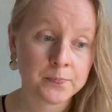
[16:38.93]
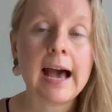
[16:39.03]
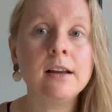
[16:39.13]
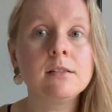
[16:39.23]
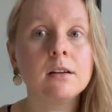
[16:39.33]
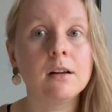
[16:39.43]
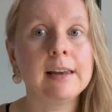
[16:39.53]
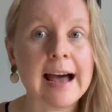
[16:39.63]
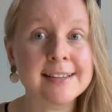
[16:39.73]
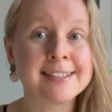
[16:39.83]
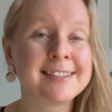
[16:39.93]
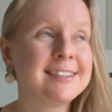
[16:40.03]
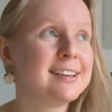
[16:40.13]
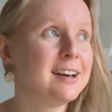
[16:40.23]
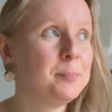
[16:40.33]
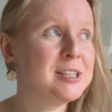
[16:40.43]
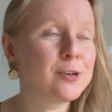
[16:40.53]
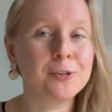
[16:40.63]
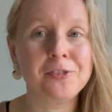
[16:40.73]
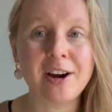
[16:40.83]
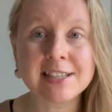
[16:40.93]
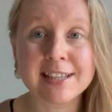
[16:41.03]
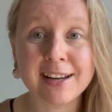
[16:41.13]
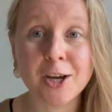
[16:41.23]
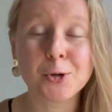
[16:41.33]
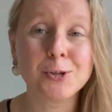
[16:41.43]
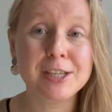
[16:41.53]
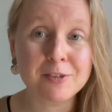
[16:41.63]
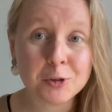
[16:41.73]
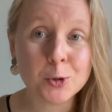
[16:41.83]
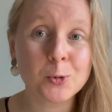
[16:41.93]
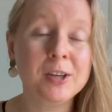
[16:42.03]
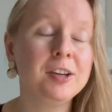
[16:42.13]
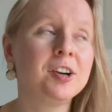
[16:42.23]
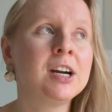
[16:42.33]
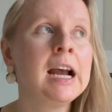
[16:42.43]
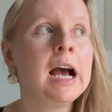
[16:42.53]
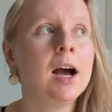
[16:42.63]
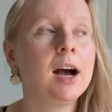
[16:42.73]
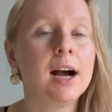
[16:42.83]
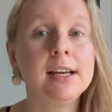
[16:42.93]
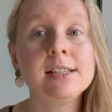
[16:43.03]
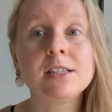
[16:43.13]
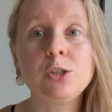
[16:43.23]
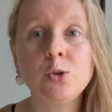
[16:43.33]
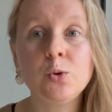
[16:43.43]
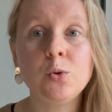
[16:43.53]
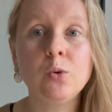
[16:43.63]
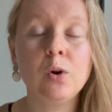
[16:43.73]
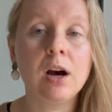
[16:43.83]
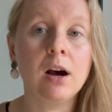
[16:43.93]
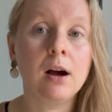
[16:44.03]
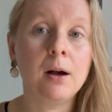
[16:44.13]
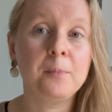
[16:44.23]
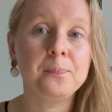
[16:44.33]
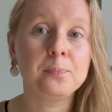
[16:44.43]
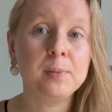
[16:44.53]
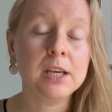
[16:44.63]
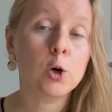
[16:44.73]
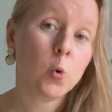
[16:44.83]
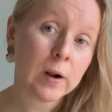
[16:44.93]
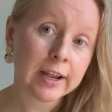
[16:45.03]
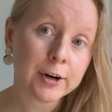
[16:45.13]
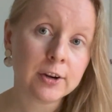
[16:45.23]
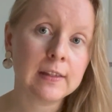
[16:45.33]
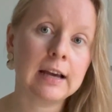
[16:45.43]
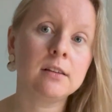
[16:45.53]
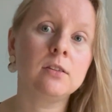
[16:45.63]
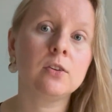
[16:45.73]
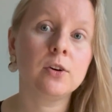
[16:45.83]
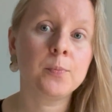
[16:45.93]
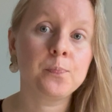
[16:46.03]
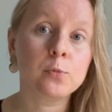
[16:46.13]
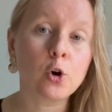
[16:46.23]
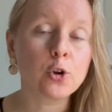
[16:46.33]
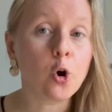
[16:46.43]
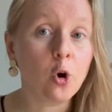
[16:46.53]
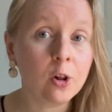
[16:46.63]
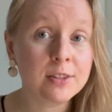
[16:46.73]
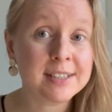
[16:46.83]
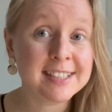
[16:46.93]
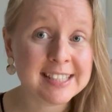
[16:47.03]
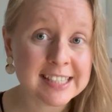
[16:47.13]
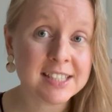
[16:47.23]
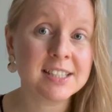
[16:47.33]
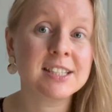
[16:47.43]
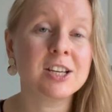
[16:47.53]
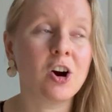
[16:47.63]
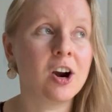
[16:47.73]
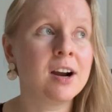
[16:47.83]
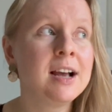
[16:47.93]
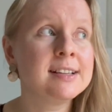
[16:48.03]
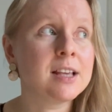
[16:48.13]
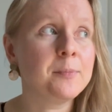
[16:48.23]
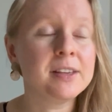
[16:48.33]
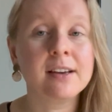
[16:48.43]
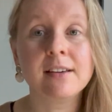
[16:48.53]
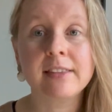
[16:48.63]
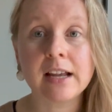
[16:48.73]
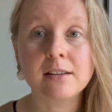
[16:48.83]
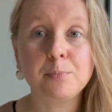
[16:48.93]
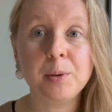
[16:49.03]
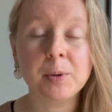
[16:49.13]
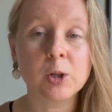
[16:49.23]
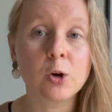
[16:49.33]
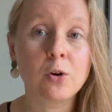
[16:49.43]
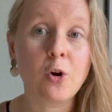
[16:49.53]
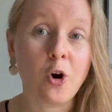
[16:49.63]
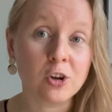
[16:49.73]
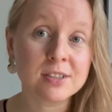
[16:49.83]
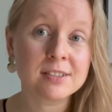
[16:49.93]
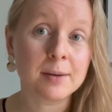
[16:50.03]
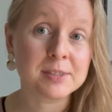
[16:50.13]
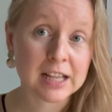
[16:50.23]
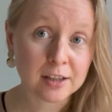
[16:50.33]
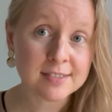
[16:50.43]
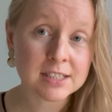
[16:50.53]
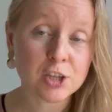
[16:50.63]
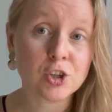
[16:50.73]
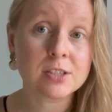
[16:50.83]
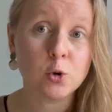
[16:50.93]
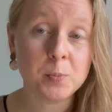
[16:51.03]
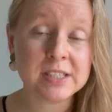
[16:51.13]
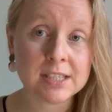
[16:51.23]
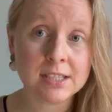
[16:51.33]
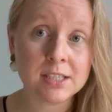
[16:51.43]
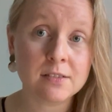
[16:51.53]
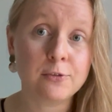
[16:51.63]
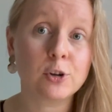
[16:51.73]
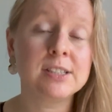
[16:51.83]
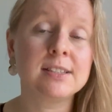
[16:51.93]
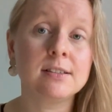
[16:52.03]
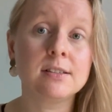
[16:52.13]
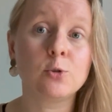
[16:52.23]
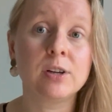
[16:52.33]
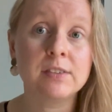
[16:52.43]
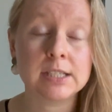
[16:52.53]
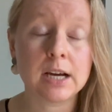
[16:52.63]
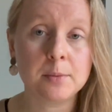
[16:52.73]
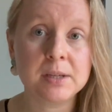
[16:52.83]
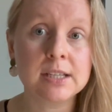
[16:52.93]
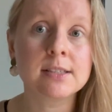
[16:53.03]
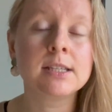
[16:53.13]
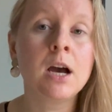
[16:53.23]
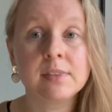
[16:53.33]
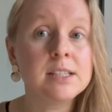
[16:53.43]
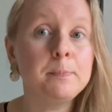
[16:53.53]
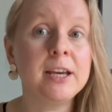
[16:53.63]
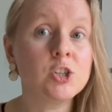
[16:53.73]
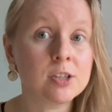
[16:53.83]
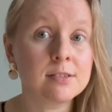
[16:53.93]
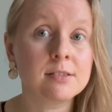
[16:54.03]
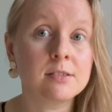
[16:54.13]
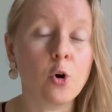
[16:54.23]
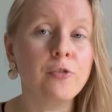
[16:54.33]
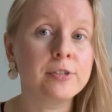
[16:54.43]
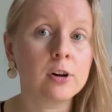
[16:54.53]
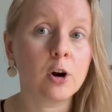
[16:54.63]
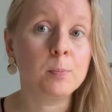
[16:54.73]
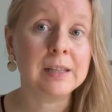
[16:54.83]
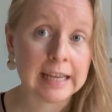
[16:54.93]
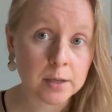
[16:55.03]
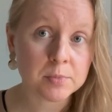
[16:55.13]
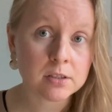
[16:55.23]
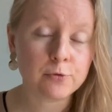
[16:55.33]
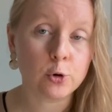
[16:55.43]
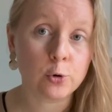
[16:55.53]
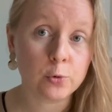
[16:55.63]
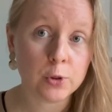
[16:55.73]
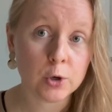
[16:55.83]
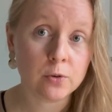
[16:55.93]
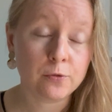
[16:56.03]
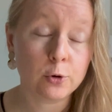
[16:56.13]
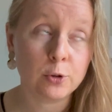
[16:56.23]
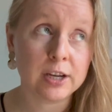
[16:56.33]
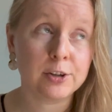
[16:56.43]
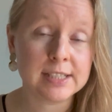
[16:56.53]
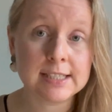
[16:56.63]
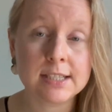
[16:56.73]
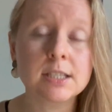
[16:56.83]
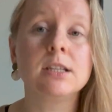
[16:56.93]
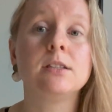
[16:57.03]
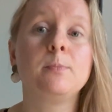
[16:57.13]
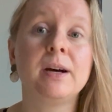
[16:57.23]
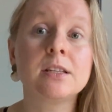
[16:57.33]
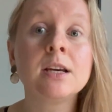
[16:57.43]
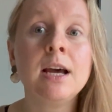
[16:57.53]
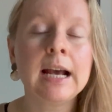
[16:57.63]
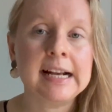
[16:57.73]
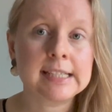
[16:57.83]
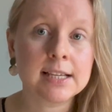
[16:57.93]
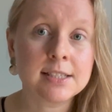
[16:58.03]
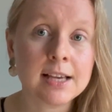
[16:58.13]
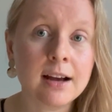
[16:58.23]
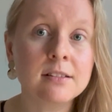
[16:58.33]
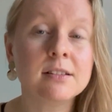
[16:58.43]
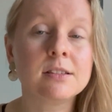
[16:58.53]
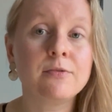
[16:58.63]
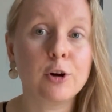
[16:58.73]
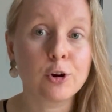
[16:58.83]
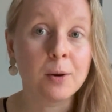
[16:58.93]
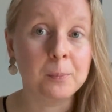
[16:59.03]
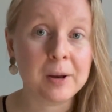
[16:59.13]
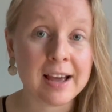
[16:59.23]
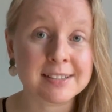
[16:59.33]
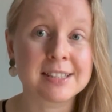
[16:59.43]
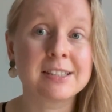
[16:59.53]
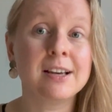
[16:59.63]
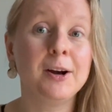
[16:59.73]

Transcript: And a last piece of advice that I could give you here is to be aware that not all the diseases are something that people cause themselves, such as obesity, for instance, or even diabetes. These patients often are blamed for their diseases, but as I said, it's very complex